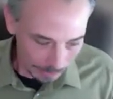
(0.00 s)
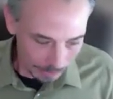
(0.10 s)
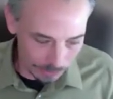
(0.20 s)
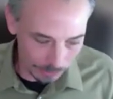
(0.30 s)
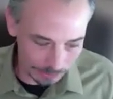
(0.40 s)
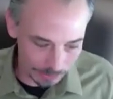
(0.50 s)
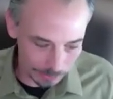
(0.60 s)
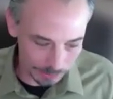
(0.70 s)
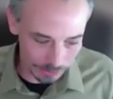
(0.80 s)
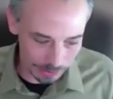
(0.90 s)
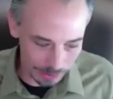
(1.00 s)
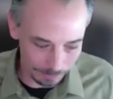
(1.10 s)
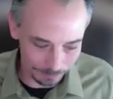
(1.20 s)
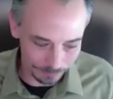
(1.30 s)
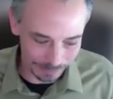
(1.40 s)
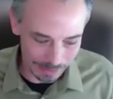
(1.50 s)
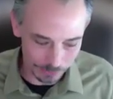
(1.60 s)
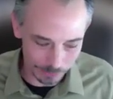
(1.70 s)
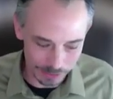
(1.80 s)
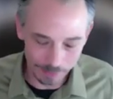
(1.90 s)
So that's what's um,
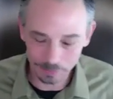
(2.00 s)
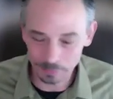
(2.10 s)
that's what's happened